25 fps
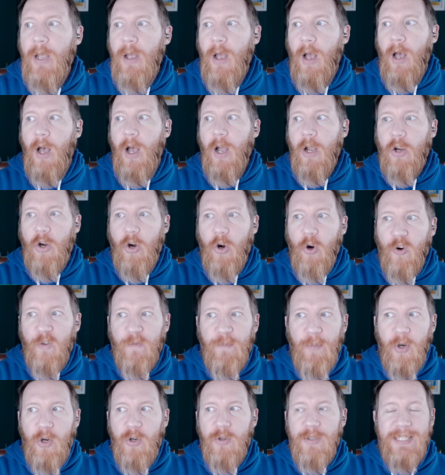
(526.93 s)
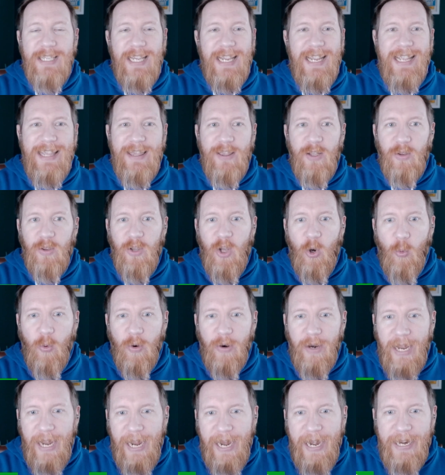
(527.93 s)
Curveballs in the
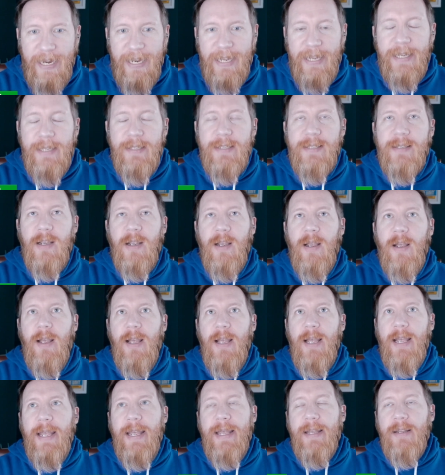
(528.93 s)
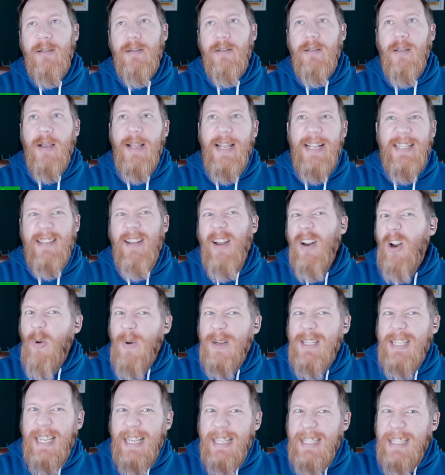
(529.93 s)
lower 80s. It's not
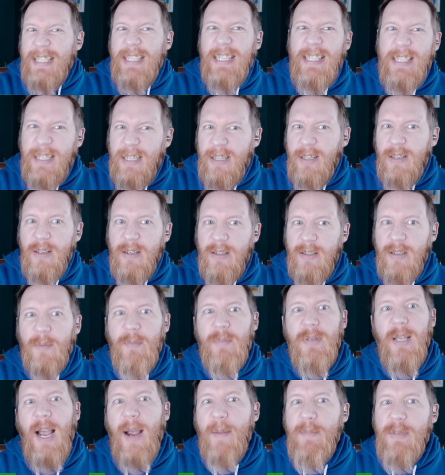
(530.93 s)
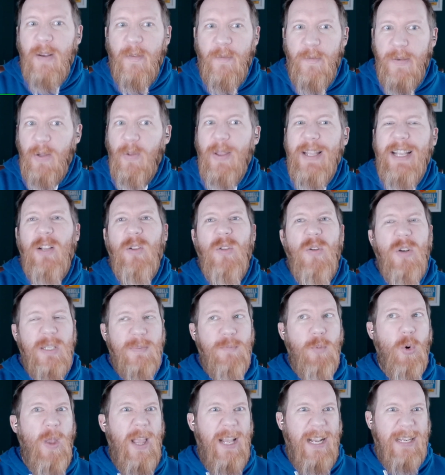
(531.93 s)
always consistent. Sometimes I feel like it looks
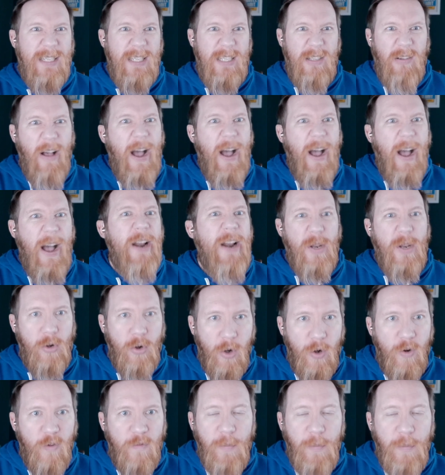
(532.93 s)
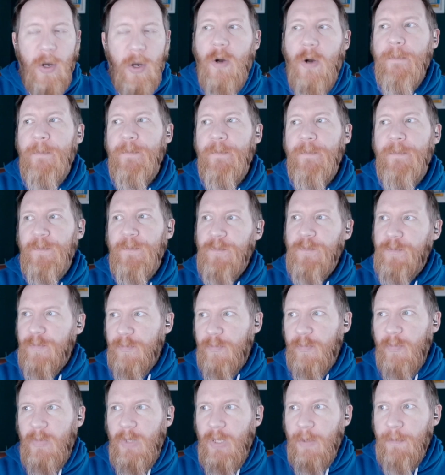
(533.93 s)
more like a slider than a curveball,
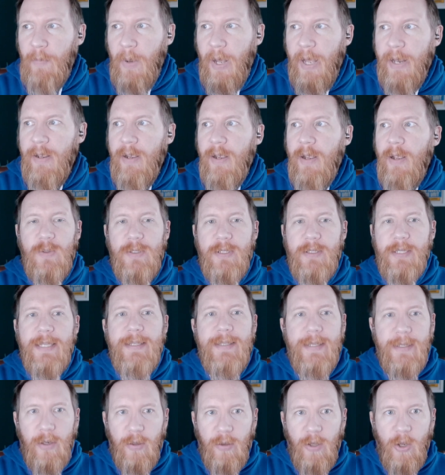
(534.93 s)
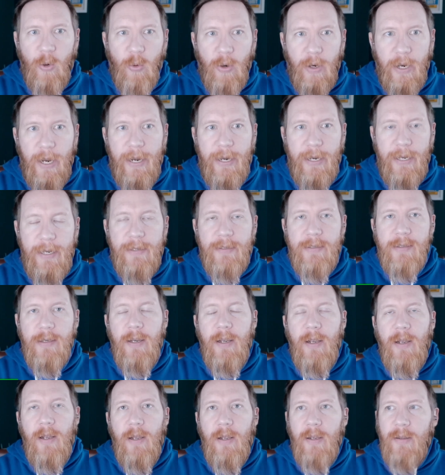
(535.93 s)
but sits in the lower 80s.
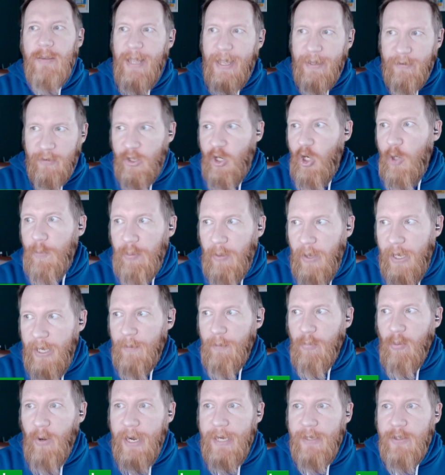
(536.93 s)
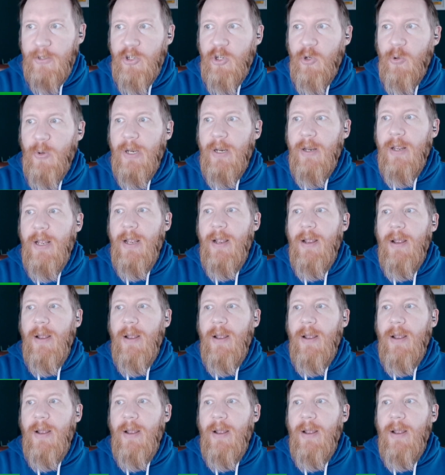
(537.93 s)
That two-plane break to it,